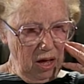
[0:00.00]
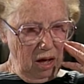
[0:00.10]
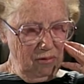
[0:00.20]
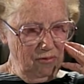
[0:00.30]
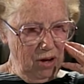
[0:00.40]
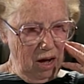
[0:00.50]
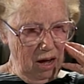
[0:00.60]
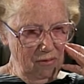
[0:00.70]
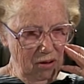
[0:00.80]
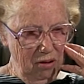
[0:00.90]
had
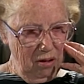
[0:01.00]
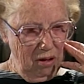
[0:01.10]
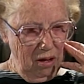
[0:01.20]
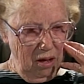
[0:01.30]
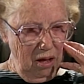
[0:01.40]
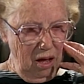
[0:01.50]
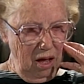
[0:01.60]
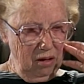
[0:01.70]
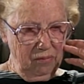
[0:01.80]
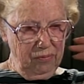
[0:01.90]
five.
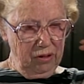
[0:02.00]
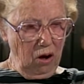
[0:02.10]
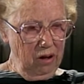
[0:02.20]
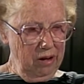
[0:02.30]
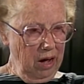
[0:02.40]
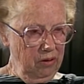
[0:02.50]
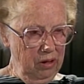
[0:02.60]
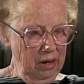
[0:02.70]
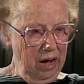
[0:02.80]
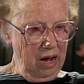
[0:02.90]
And on down
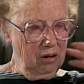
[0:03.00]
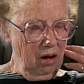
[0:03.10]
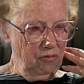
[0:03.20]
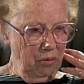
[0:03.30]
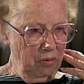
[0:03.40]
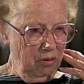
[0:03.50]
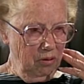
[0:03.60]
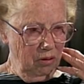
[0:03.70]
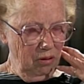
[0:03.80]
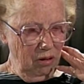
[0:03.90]
the line,
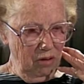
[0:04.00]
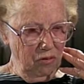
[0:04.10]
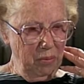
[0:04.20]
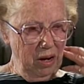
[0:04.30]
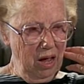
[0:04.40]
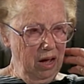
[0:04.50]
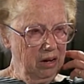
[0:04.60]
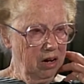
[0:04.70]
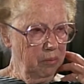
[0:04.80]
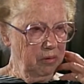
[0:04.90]
everybody had a
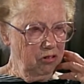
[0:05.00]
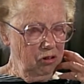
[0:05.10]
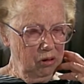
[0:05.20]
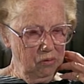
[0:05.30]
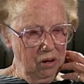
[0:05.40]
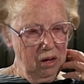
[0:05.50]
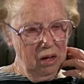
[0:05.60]
couple of children.